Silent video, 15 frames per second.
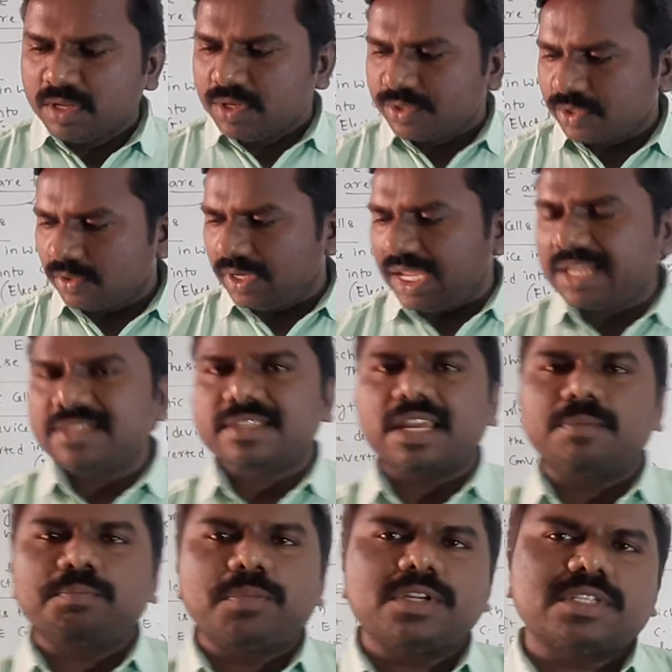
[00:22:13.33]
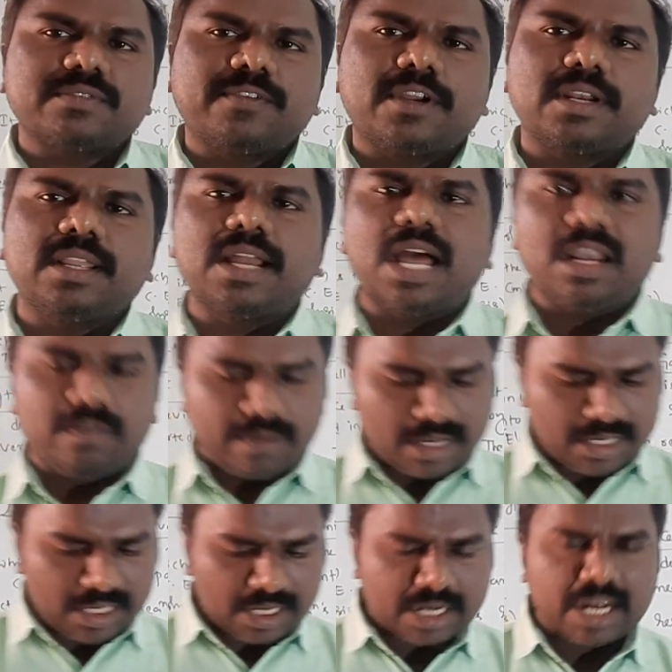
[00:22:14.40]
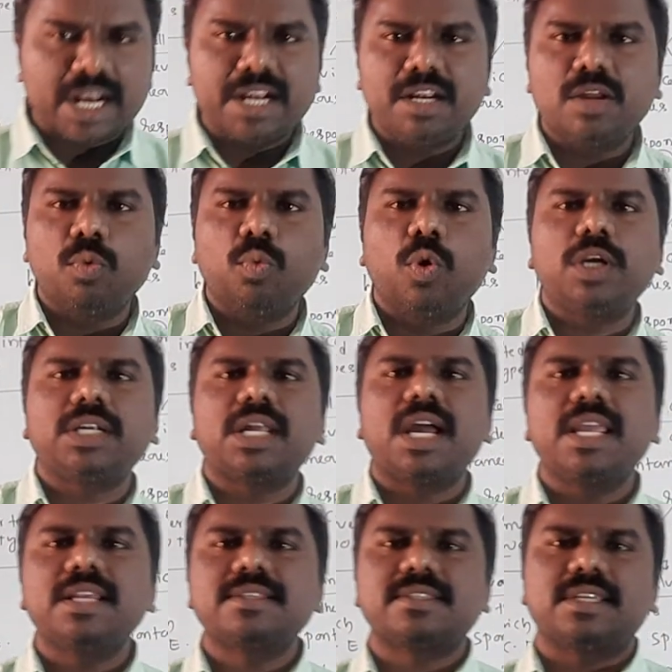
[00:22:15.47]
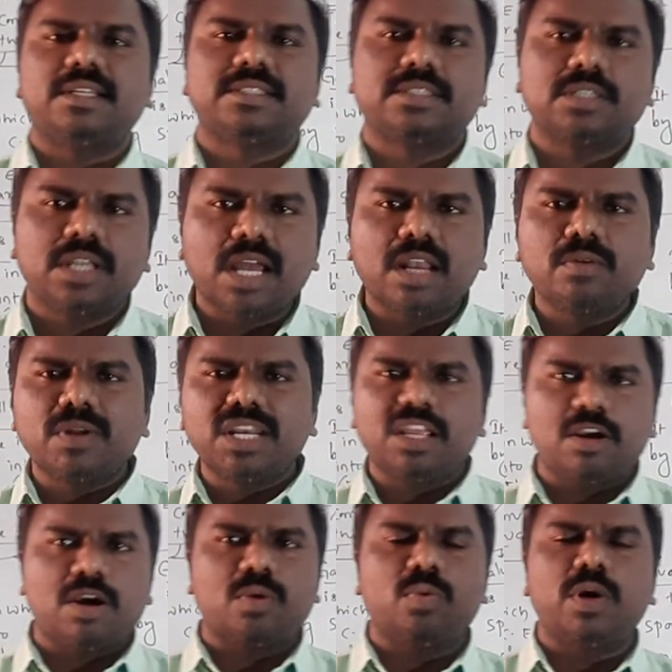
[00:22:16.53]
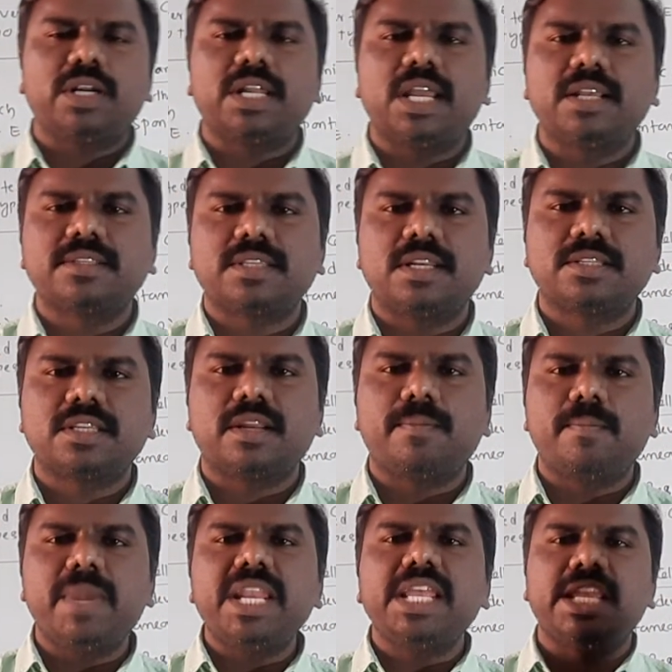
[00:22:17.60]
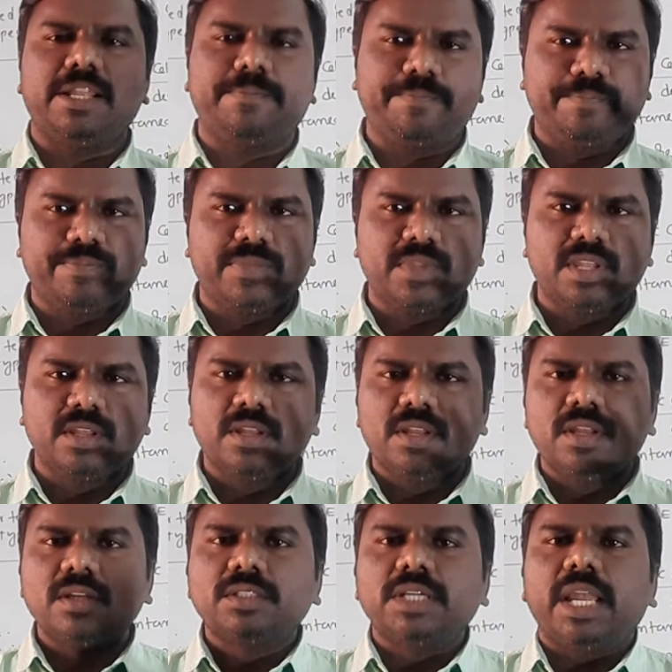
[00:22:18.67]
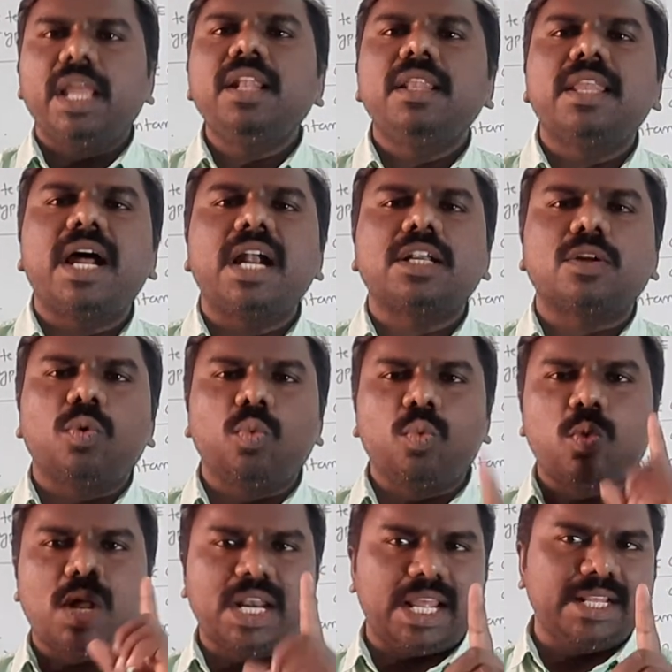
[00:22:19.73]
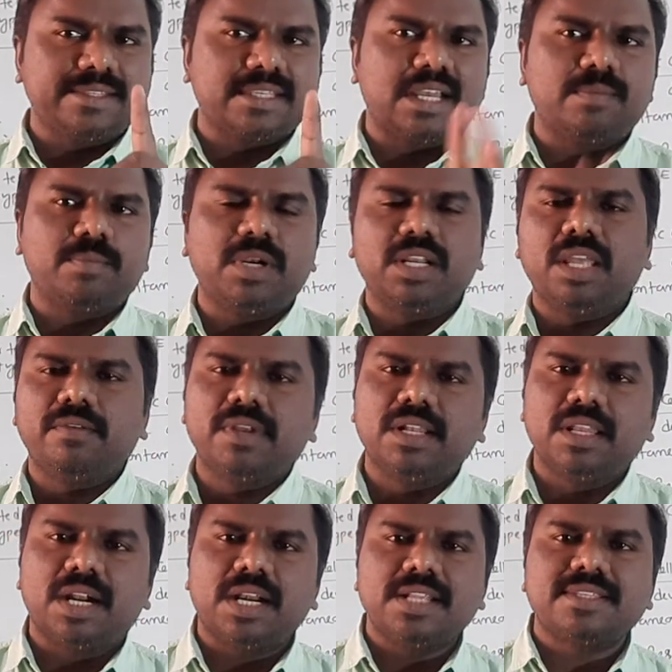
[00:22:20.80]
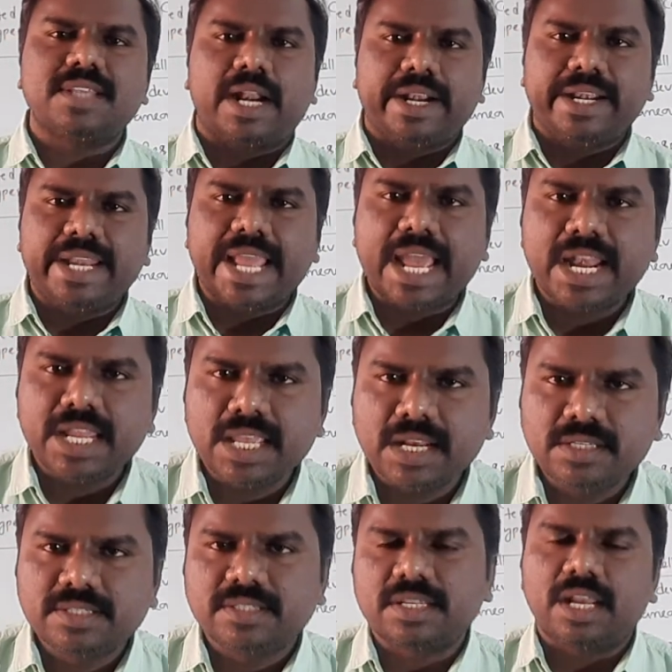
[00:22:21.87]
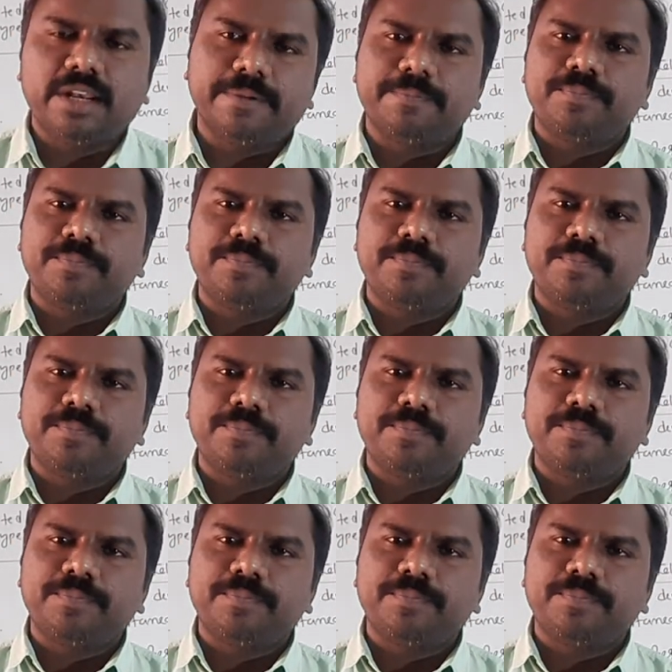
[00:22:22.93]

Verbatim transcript: So, examples for galvanic and voltaic cells, galvanic or voltaic cells are many. In that one example given that is Daniell cell.